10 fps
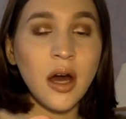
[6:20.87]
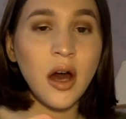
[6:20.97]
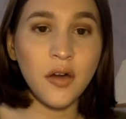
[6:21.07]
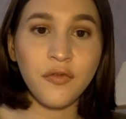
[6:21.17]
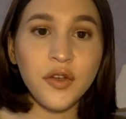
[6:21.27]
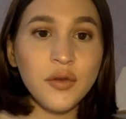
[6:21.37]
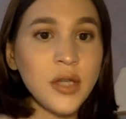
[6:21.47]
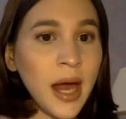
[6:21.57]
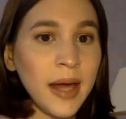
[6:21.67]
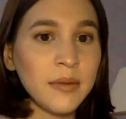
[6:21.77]
a few
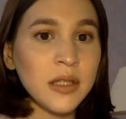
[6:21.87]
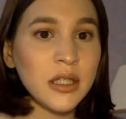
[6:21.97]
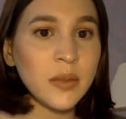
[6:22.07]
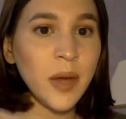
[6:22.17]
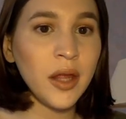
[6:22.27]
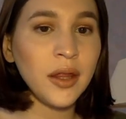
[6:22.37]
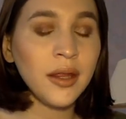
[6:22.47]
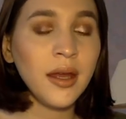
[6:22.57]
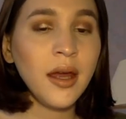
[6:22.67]
times this month,